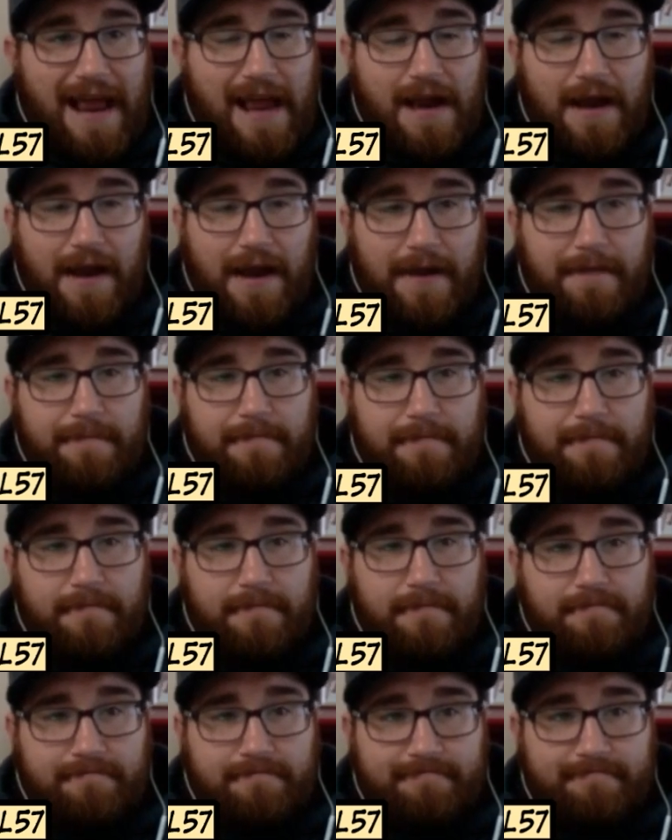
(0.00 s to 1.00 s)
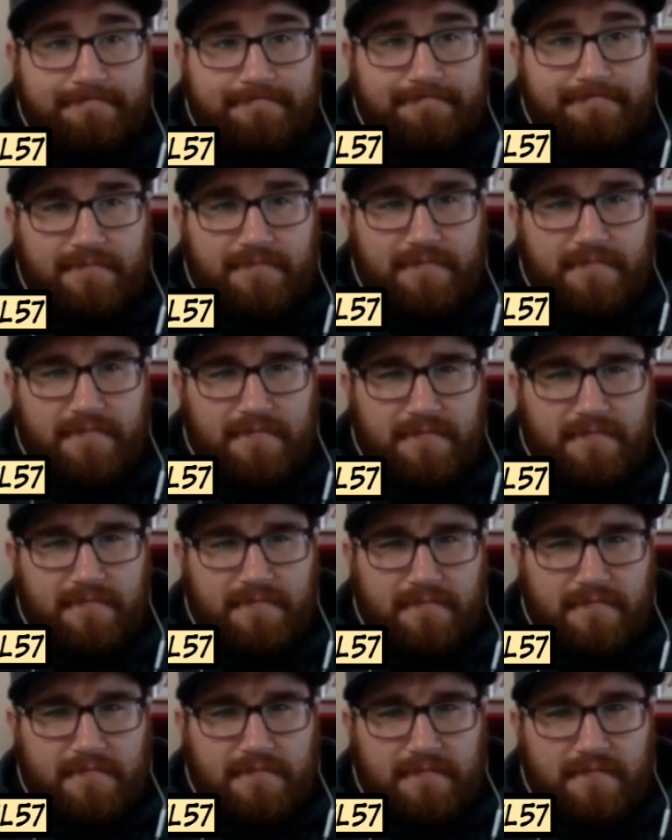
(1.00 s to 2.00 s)

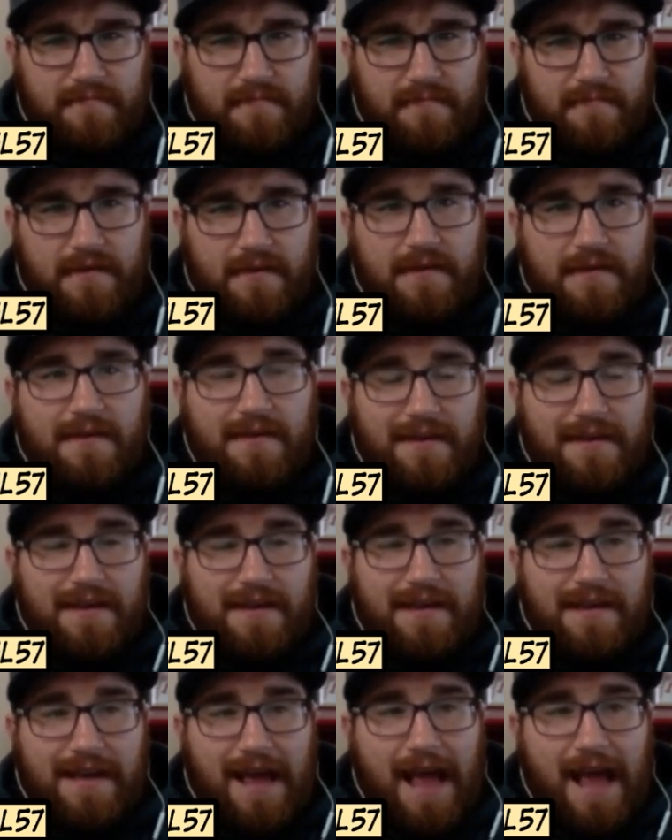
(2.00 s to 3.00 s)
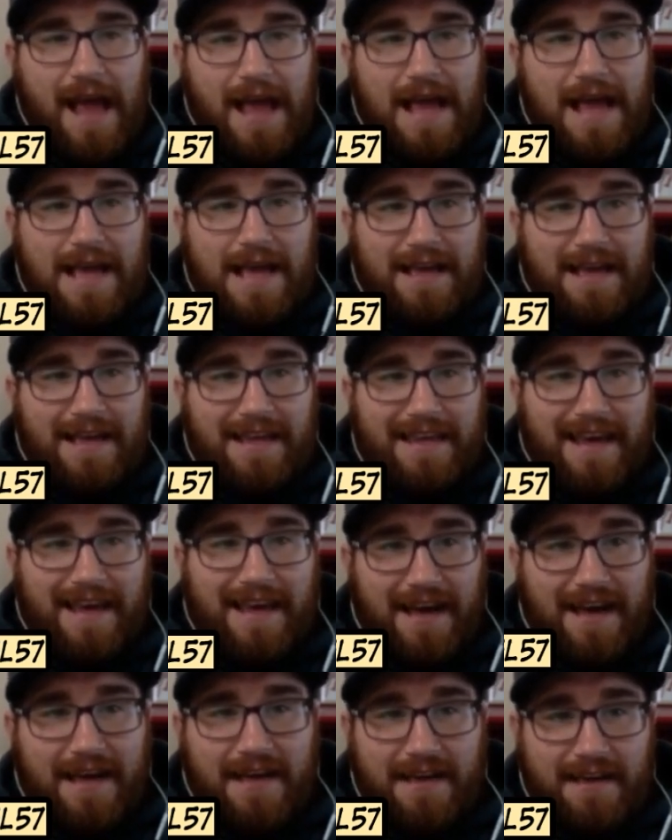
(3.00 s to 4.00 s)

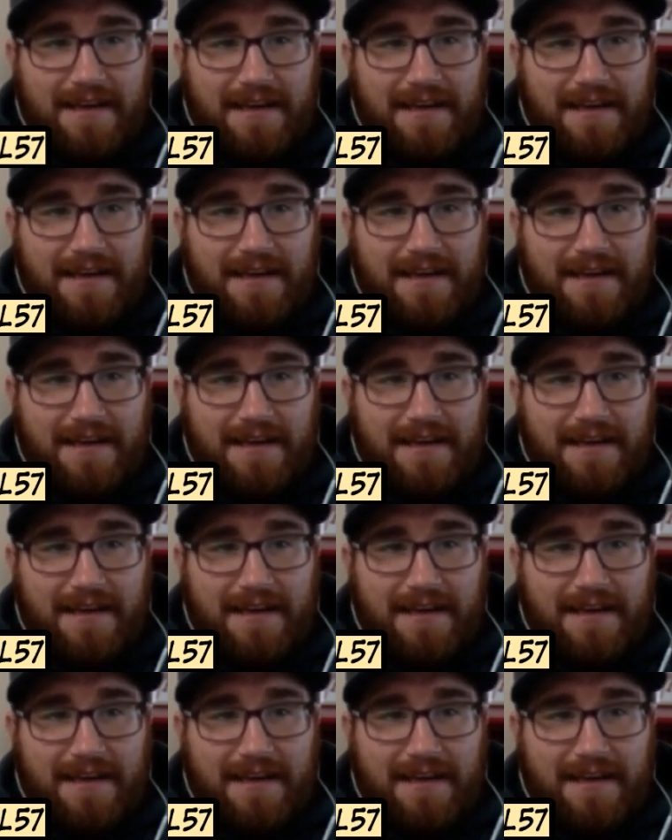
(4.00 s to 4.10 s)
(silent)